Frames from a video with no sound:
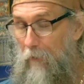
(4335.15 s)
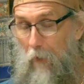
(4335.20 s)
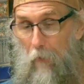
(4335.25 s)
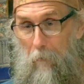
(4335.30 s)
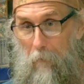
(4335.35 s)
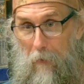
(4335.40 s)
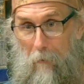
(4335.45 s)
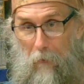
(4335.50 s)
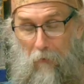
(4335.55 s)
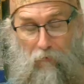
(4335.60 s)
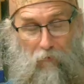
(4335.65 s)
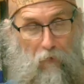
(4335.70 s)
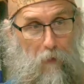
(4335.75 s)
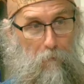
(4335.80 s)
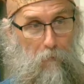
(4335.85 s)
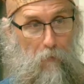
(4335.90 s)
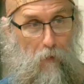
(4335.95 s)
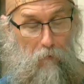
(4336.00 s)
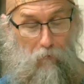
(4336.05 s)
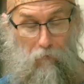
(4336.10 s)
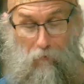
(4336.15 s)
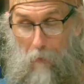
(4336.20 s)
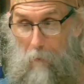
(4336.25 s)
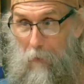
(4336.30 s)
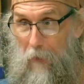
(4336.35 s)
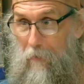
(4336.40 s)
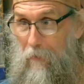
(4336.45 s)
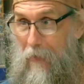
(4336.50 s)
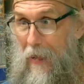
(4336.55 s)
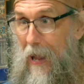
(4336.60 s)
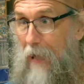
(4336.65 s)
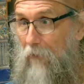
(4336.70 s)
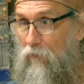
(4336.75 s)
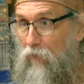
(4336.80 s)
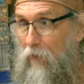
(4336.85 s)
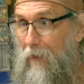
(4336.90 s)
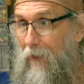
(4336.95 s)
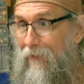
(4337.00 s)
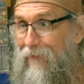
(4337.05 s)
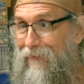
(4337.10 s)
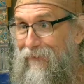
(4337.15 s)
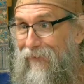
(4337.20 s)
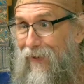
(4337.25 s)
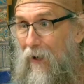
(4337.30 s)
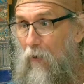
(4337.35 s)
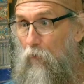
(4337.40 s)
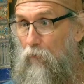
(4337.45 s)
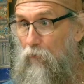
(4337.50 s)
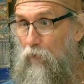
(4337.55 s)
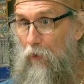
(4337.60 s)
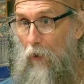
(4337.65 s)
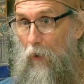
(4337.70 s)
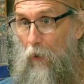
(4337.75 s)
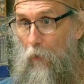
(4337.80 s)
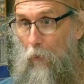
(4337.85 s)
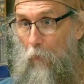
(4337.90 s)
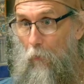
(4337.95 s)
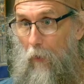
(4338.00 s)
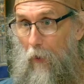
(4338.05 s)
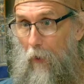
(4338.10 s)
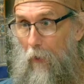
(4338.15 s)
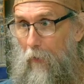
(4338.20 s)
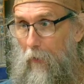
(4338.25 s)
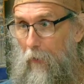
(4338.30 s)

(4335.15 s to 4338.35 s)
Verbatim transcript: There may be some, somebody that actually excels you